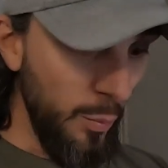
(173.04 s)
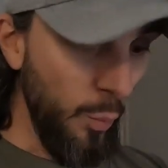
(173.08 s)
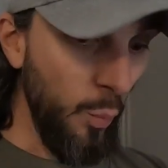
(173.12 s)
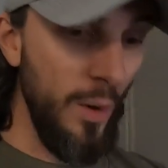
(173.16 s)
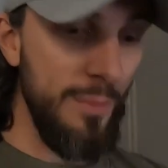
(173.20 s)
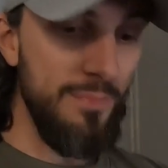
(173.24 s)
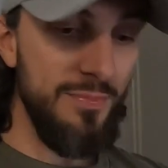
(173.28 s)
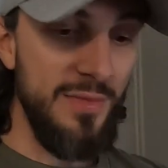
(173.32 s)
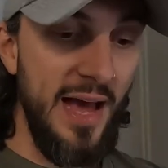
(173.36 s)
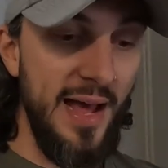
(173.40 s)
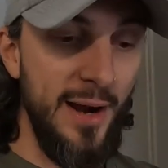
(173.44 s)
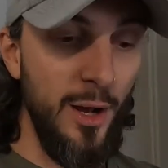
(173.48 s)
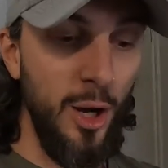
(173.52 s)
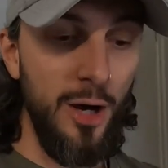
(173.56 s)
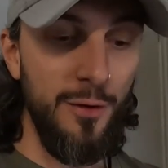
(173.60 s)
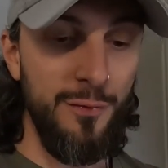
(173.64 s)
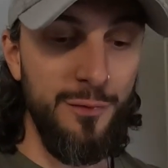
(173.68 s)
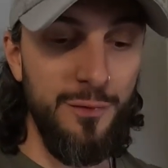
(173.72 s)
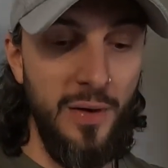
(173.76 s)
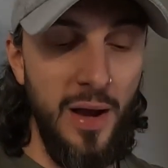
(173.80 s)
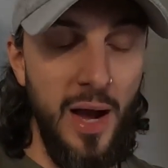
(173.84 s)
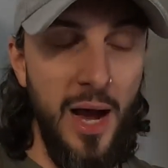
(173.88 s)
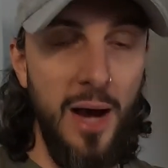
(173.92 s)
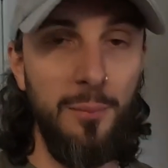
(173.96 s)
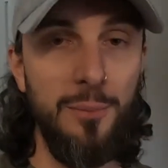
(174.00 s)
whip that
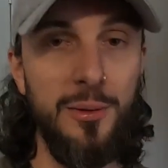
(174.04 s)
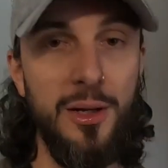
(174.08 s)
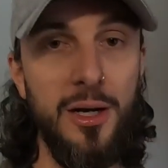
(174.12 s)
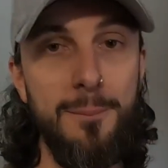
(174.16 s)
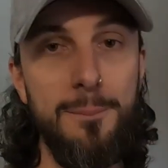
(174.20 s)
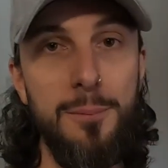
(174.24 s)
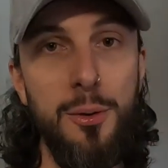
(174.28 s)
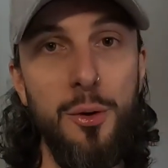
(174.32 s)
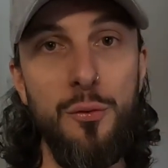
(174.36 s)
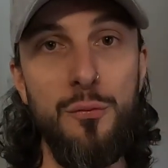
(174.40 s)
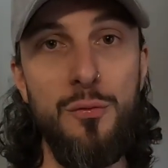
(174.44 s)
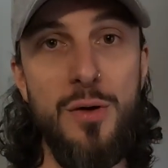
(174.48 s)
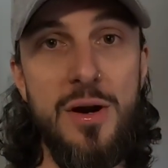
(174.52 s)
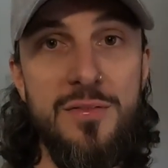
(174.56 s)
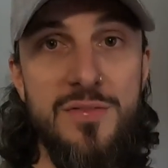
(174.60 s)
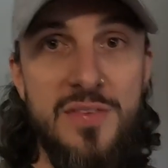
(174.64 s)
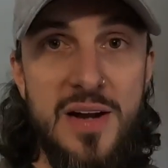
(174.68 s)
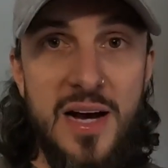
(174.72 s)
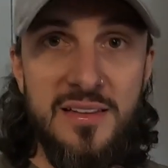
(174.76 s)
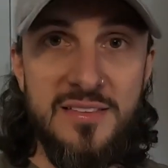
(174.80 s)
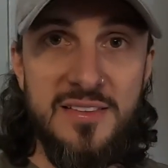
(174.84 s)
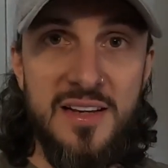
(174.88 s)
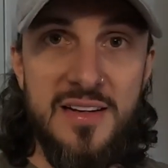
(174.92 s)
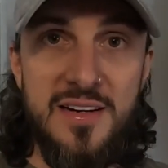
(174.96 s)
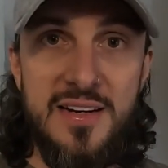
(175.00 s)
off. I'm going to put rib
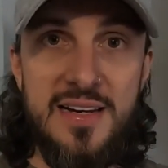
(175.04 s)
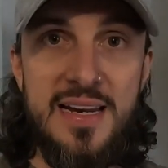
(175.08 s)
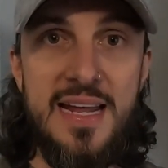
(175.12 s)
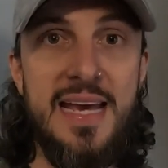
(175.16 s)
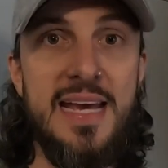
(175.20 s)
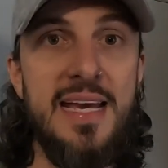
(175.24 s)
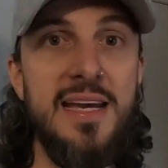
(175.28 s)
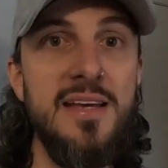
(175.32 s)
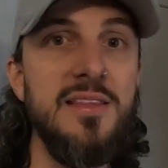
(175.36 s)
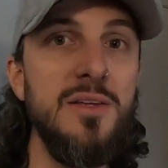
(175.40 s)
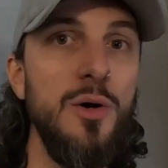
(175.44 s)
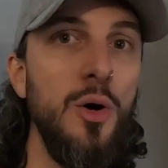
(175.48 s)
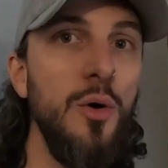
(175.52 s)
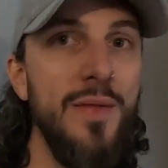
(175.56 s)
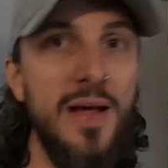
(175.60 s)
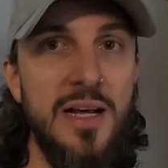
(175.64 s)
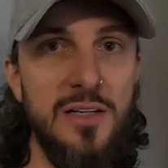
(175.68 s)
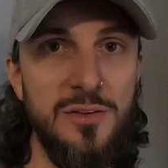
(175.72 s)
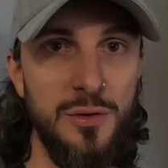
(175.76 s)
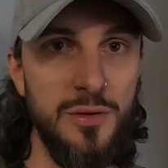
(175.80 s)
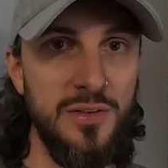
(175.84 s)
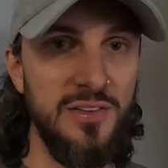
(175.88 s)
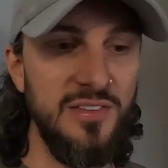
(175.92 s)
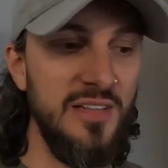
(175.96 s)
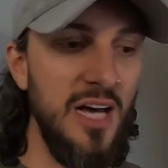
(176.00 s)
nuts underneath, all
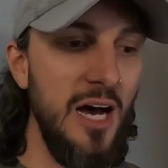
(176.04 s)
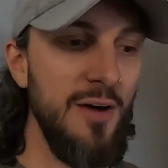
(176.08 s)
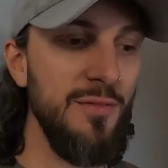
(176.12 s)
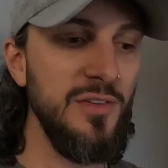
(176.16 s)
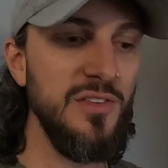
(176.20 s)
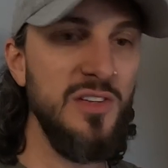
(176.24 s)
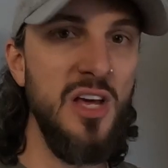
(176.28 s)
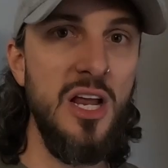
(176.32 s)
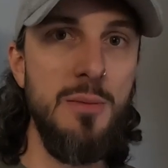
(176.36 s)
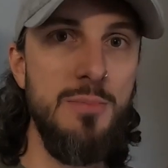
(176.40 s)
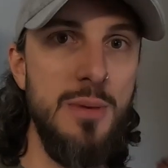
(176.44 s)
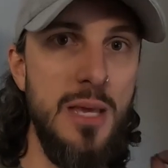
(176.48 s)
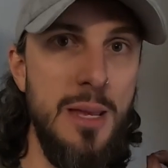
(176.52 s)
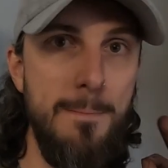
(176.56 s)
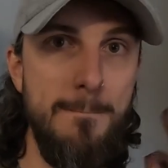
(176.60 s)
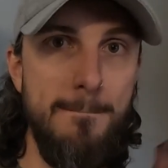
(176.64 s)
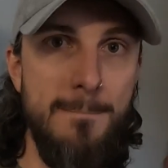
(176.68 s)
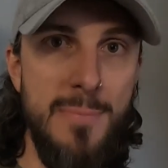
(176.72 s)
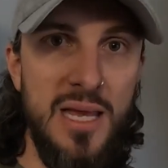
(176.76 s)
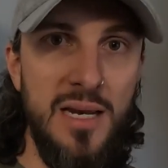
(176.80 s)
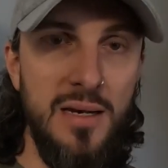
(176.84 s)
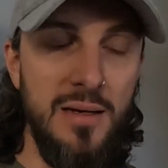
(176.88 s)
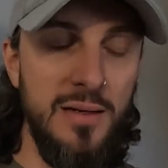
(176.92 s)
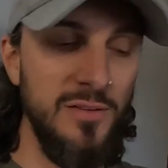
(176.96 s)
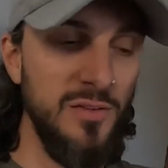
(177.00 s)
that sort of stuff. It's going to be
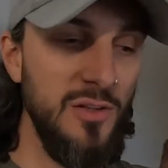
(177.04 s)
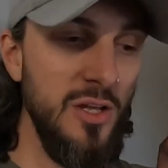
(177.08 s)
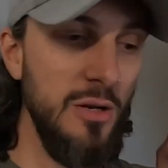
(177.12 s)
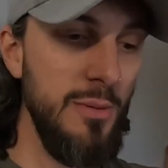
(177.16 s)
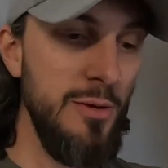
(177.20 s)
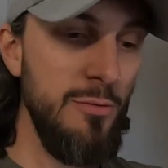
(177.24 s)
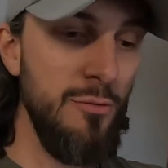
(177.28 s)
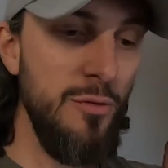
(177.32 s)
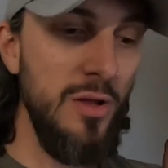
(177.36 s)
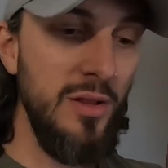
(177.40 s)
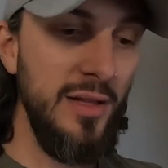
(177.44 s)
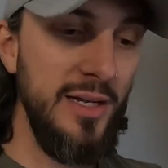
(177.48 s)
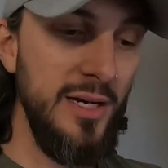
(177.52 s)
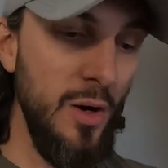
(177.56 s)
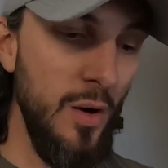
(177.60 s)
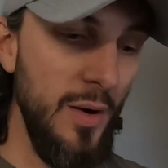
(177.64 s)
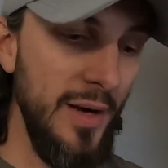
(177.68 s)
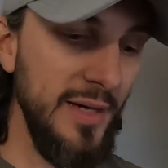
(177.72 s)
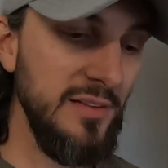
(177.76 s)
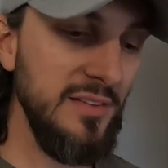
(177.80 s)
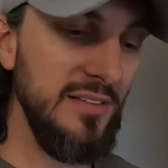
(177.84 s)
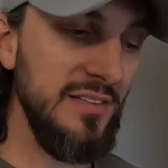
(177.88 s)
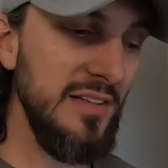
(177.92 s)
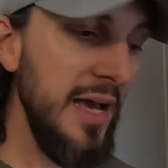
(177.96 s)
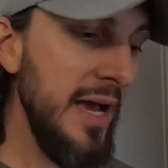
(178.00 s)
mint. It's going to be really
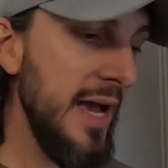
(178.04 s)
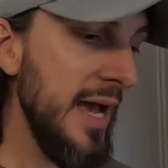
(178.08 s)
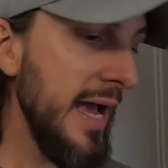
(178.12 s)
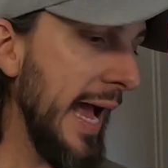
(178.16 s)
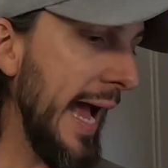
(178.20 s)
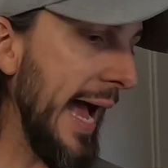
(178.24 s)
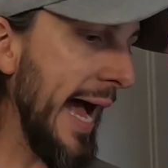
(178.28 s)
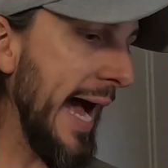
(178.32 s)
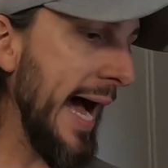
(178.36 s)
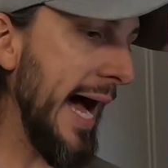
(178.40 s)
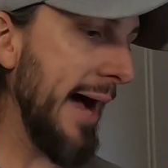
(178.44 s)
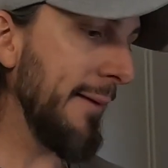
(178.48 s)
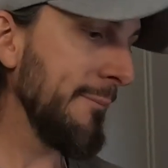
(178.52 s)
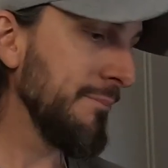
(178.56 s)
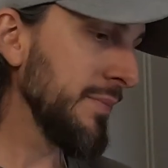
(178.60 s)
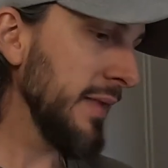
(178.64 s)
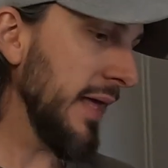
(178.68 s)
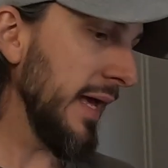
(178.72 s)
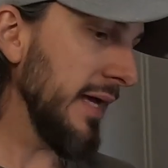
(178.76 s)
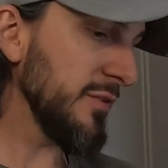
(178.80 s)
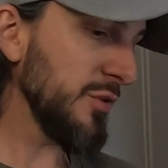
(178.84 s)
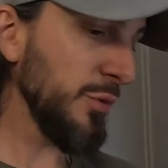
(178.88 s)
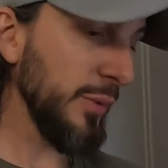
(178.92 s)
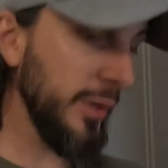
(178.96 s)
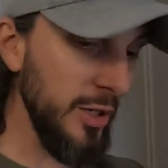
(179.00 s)
nice. Um,
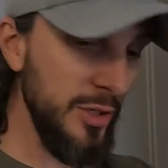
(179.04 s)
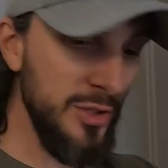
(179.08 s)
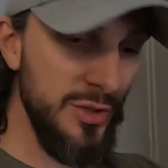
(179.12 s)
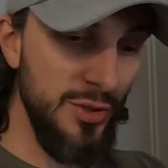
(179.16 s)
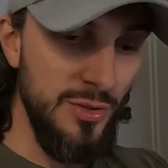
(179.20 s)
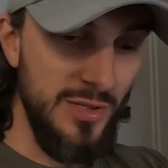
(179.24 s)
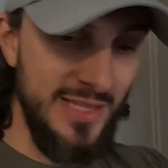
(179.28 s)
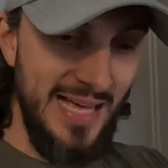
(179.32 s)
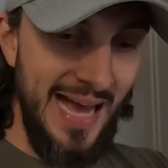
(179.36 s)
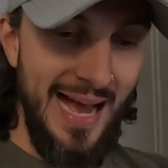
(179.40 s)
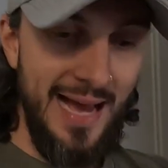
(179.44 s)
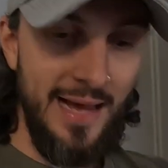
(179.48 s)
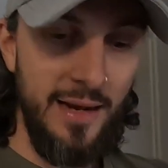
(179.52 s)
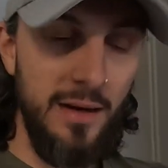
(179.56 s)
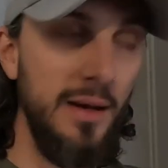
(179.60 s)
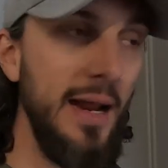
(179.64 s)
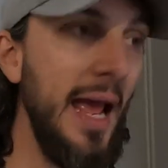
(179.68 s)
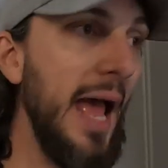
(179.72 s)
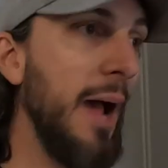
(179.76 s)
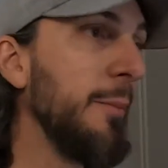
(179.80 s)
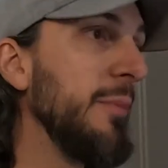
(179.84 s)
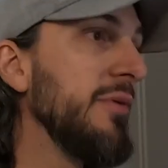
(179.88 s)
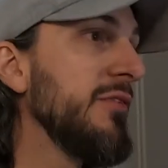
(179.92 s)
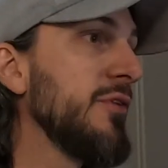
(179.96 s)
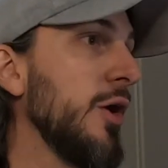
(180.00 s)
so we're going to do that,
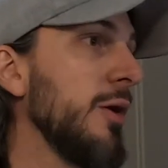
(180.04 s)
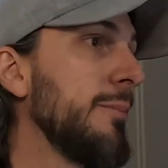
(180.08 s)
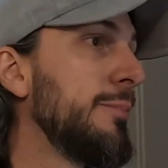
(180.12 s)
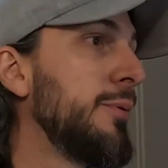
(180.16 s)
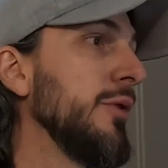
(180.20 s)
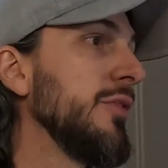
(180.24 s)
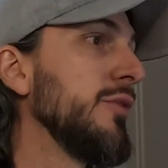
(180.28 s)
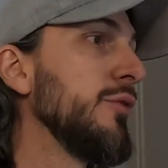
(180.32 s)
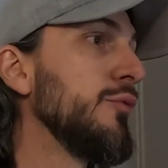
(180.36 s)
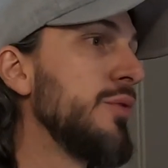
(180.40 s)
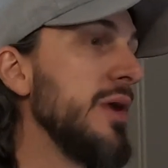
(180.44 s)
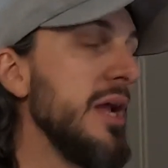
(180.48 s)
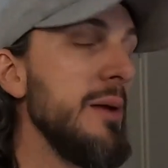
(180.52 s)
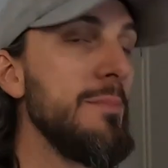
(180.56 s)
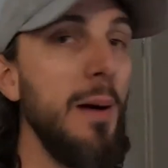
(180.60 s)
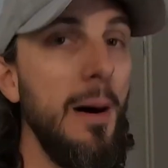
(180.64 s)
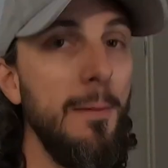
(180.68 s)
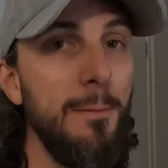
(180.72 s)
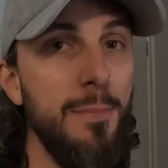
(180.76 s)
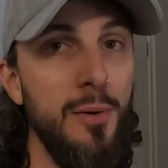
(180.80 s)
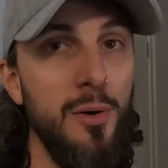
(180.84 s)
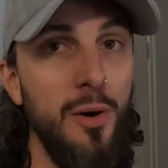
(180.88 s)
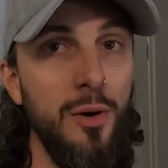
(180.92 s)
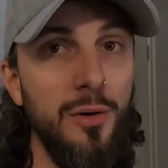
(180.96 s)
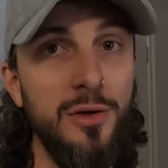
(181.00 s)
and we've got to put the rear
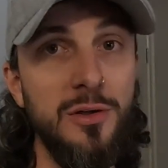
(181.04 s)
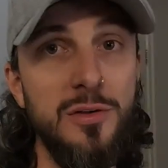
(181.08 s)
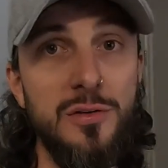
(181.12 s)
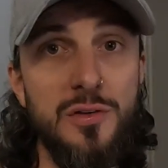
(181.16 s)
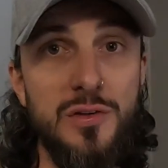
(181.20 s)
bumper on.